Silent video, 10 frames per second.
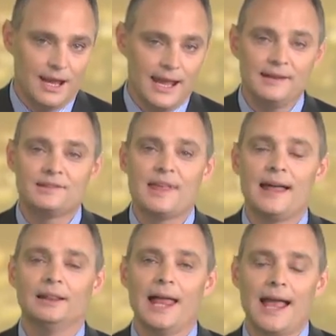And it's
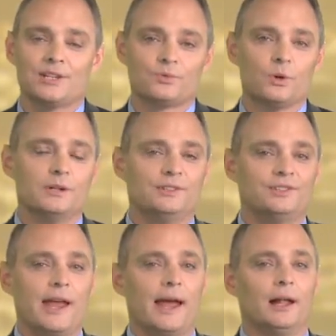that last word,
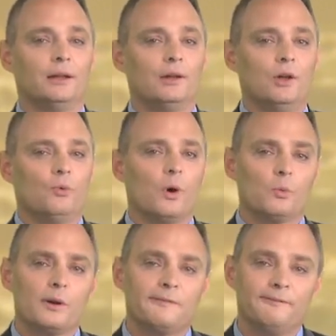sale, what
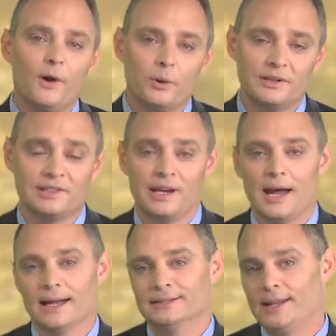we're focusing
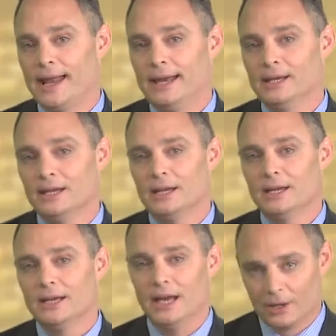on today
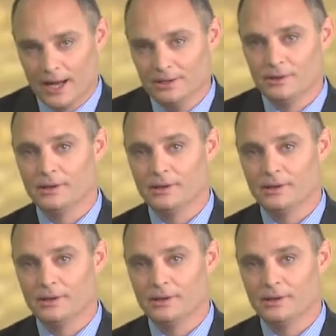here on New to